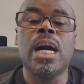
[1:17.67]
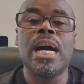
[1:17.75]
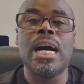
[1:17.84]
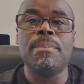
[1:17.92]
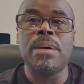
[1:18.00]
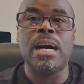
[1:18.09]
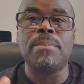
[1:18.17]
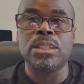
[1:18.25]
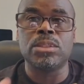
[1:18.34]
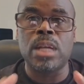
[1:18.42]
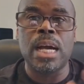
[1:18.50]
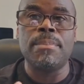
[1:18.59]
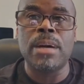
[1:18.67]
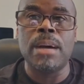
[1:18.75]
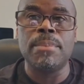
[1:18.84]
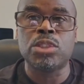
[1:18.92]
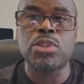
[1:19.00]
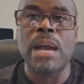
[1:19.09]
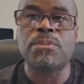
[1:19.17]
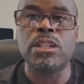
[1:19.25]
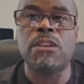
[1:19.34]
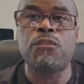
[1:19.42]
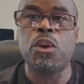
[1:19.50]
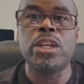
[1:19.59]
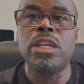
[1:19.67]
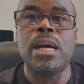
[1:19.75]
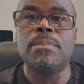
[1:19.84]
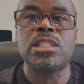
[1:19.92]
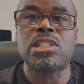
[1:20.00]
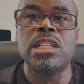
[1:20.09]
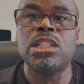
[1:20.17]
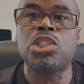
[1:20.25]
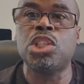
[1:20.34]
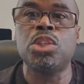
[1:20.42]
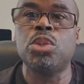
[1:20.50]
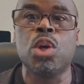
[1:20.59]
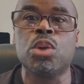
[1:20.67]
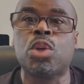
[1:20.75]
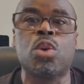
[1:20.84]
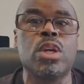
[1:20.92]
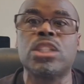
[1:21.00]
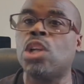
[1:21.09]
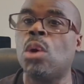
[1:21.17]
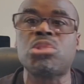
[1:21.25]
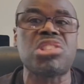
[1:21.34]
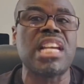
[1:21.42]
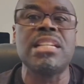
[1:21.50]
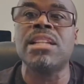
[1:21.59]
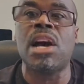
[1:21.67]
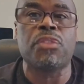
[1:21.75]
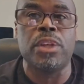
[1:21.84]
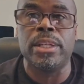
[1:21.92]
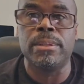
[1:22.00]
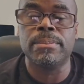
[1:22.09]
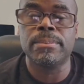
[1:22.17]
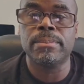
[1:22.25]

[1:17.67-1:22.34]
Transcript: I'm going I'm to draft it up for you. I'm going to send it to you. Go to court. Don't say nothing.